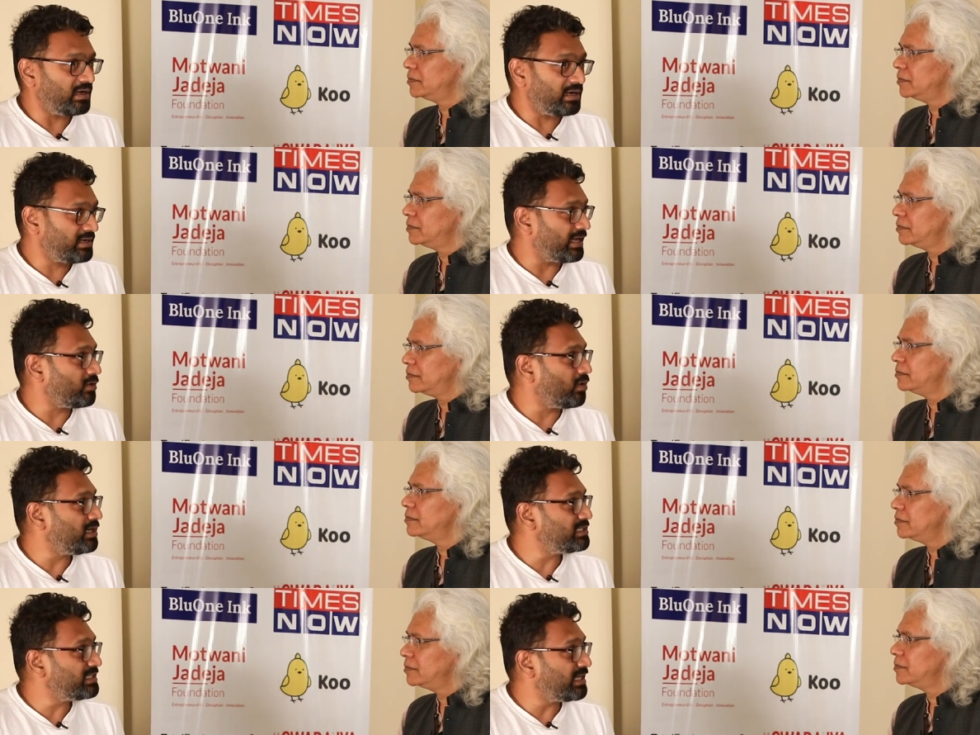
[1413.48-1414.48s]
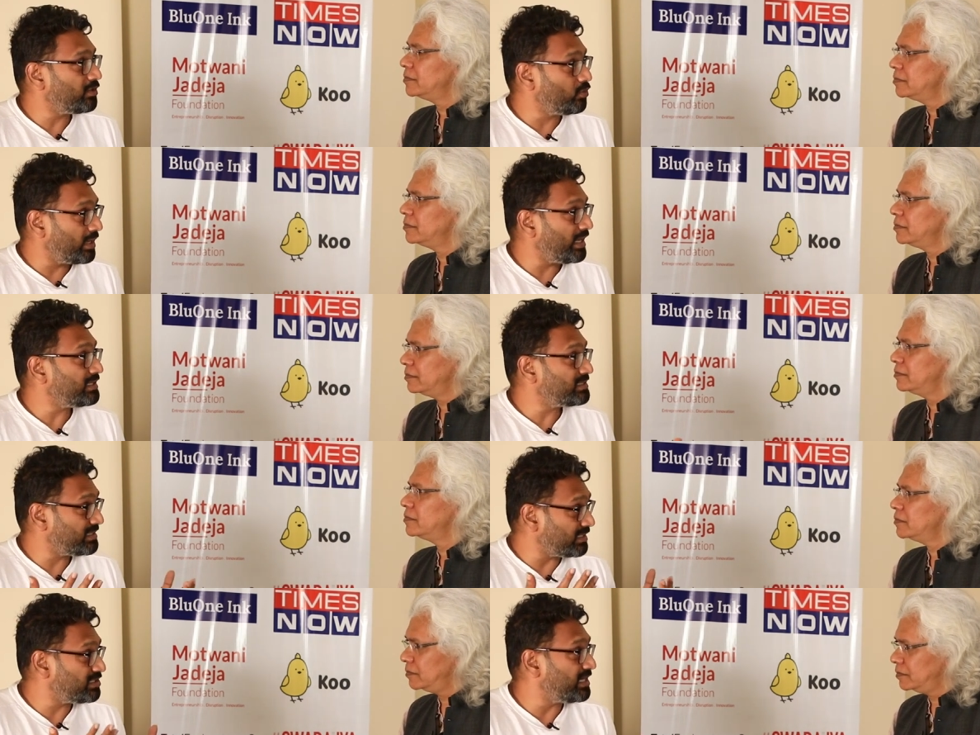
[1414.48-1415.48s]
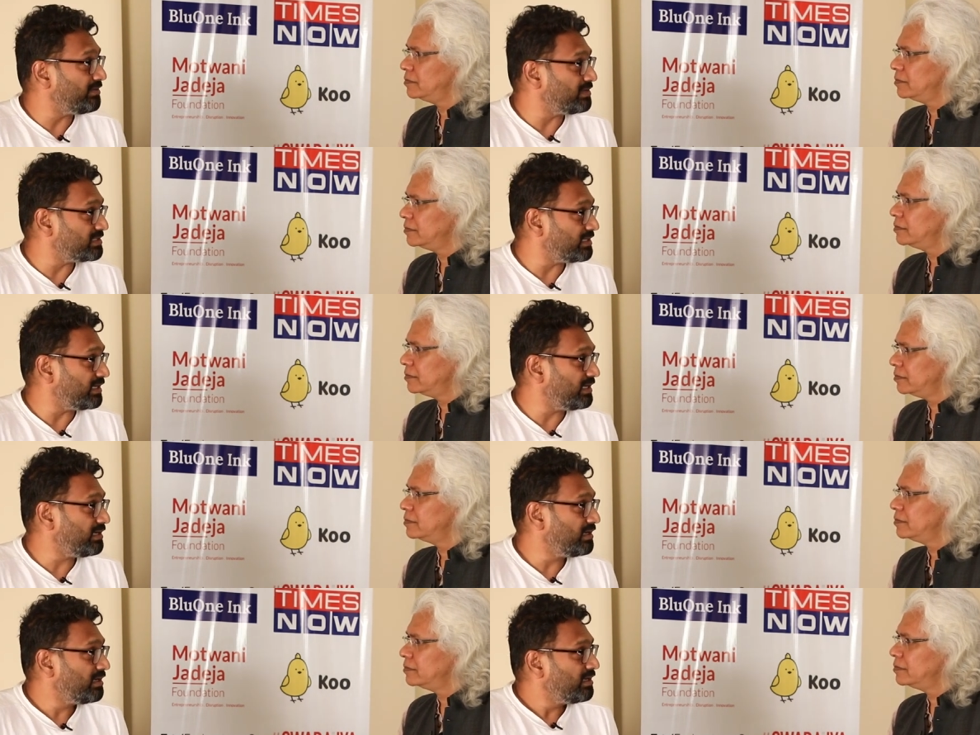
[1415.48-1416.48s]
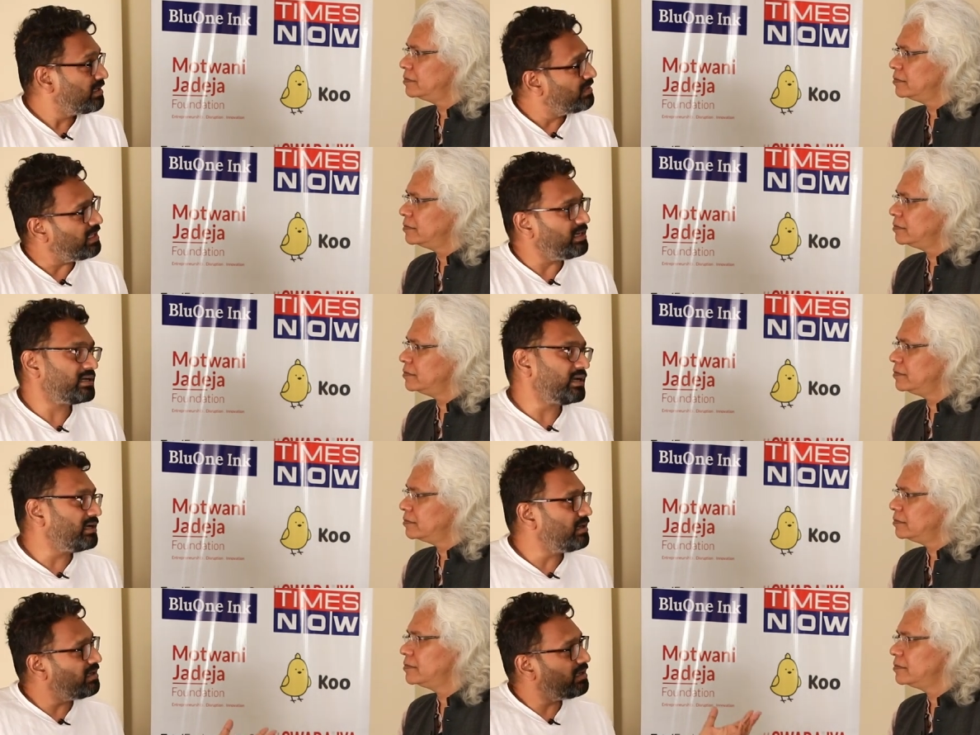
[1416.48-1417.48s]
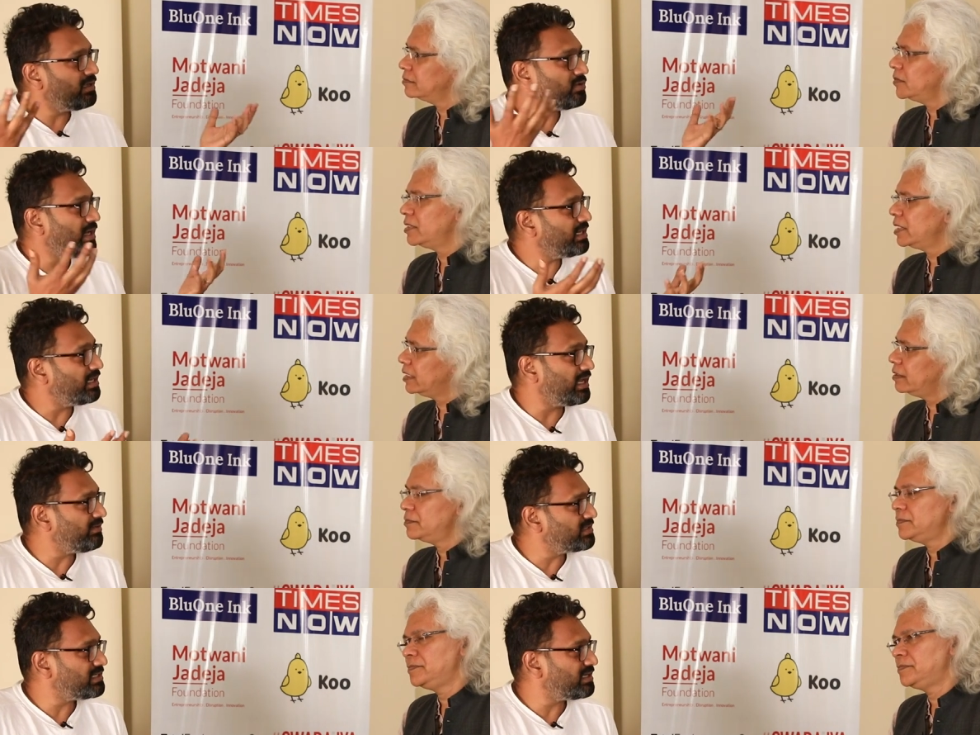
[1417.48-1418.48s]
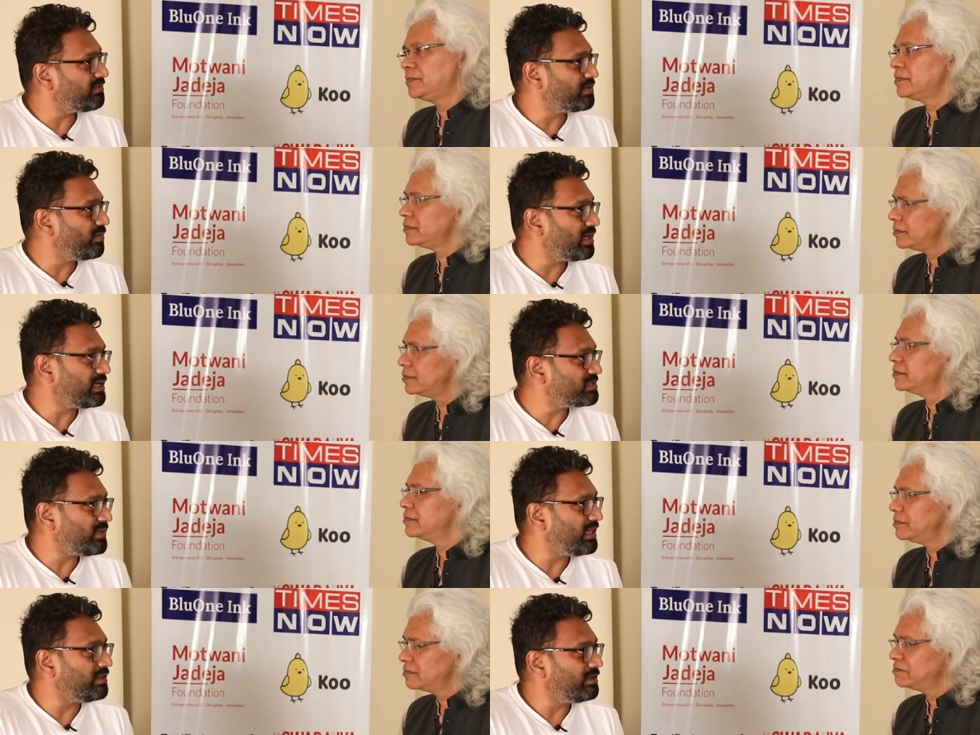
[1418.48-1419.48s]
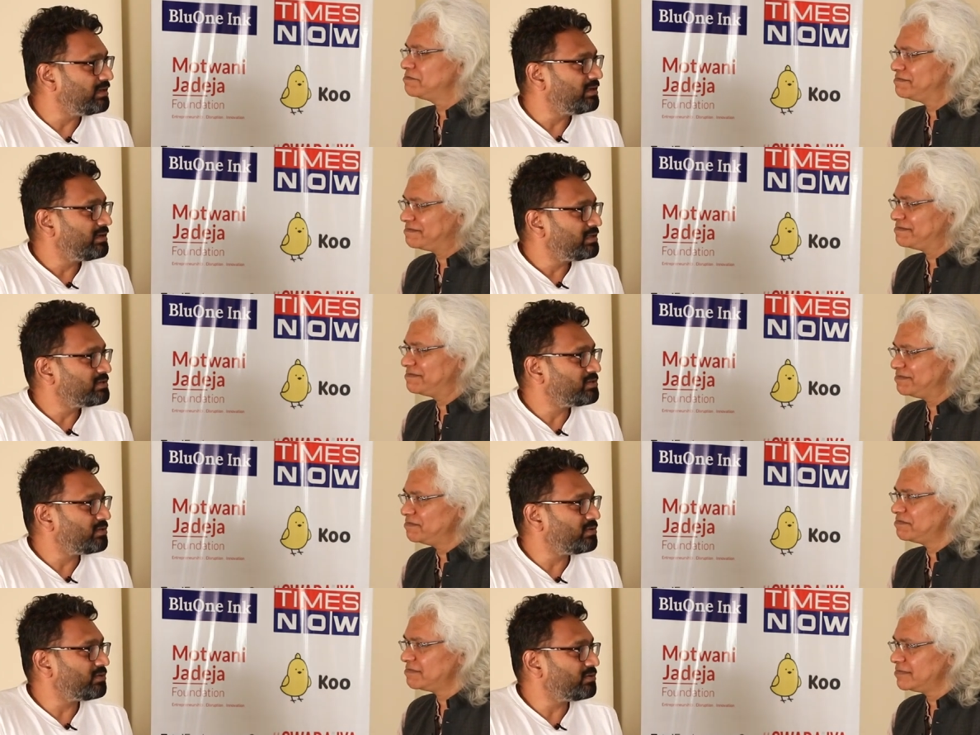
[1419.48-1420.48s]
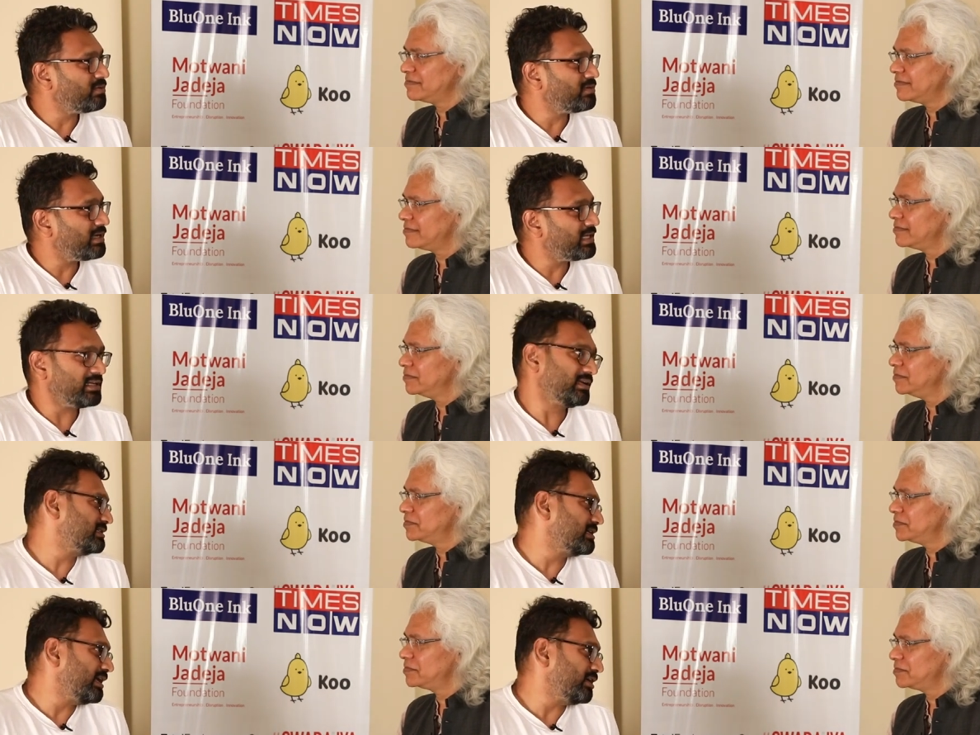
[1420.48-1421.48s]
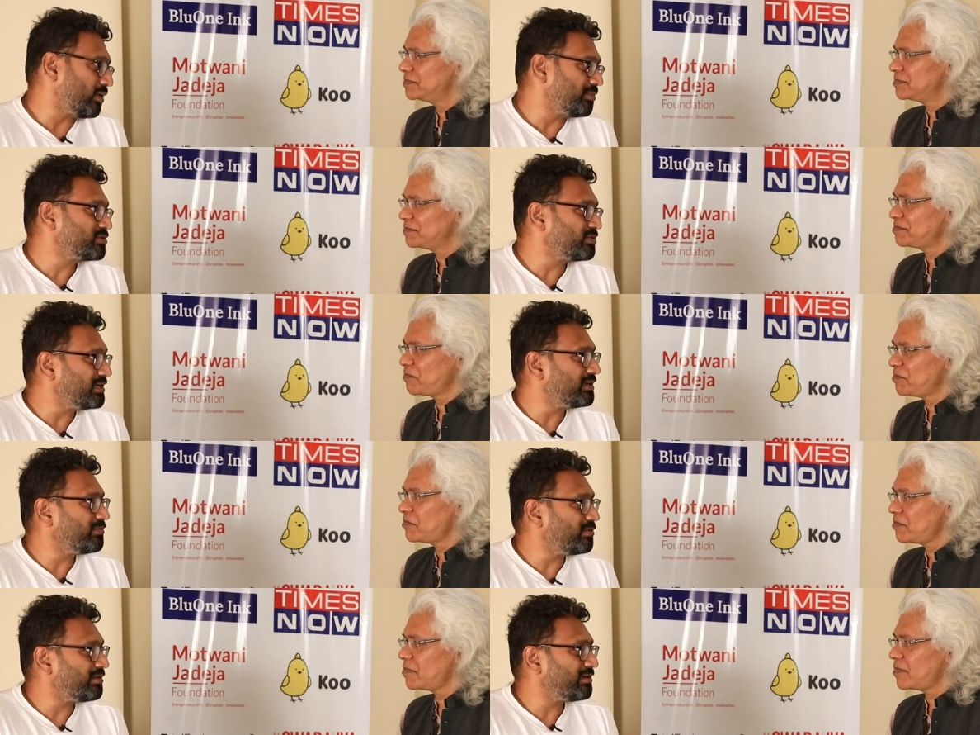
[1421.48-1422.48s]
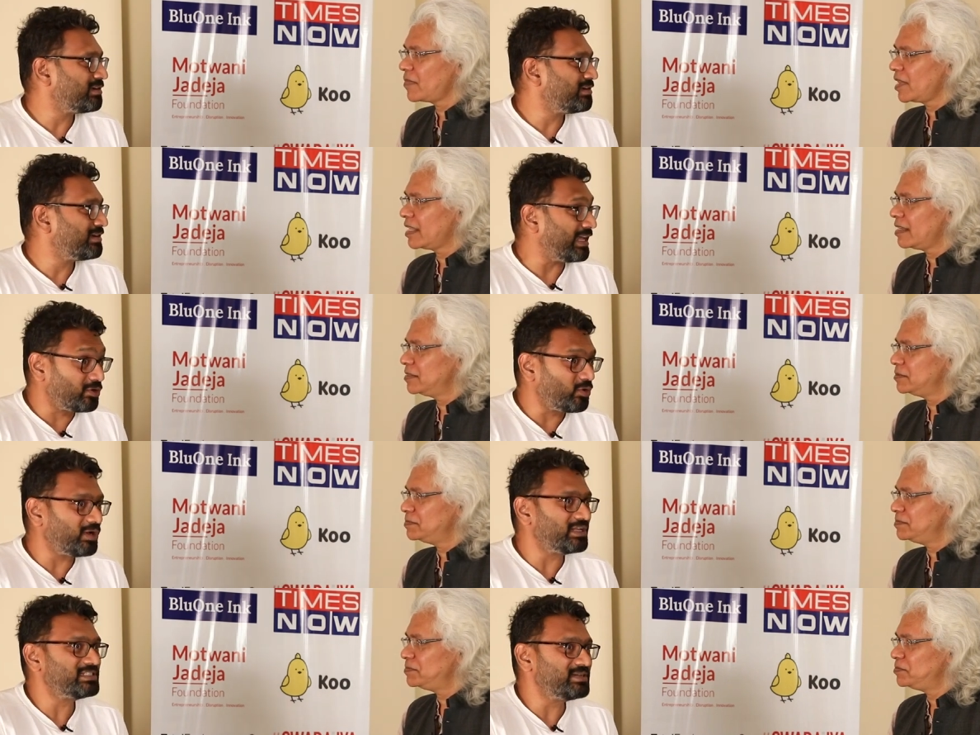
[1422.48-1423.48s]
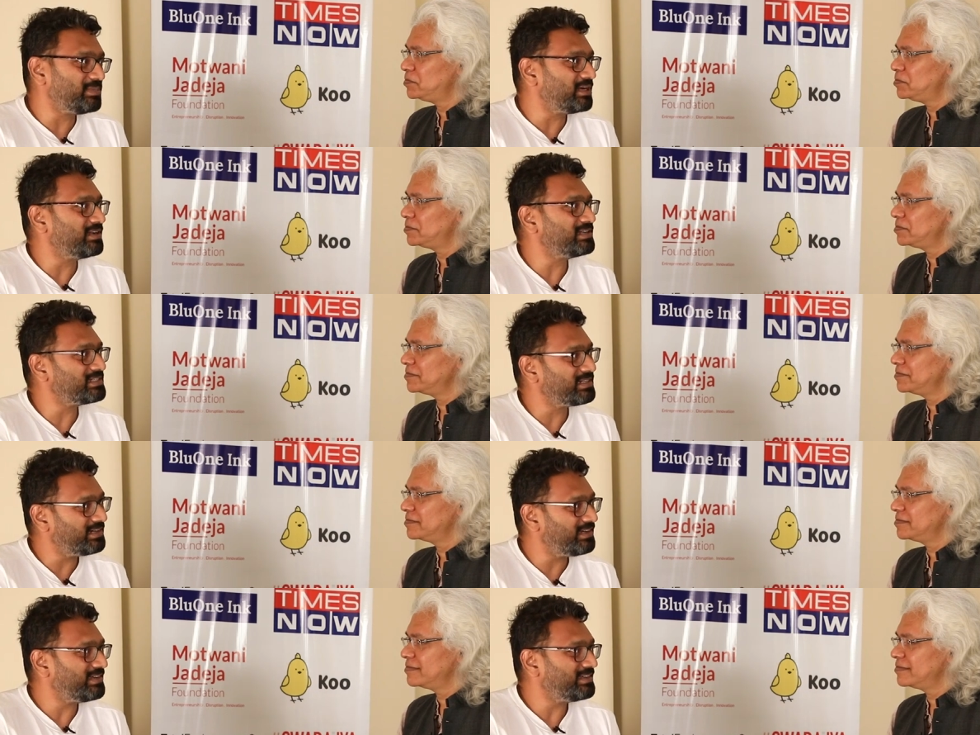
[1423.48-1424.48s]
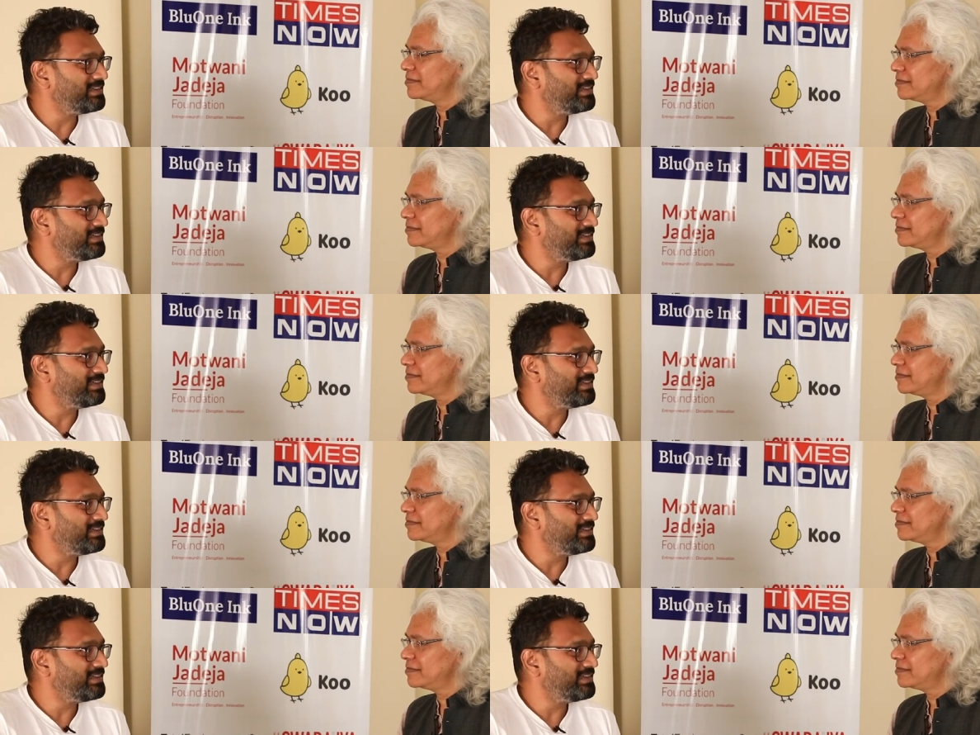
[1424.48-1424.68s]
Speaker 1: a technology that unites such diversity then it can uh, unite the diversity of the world as well so i think it's a great opportunity for technology builders in india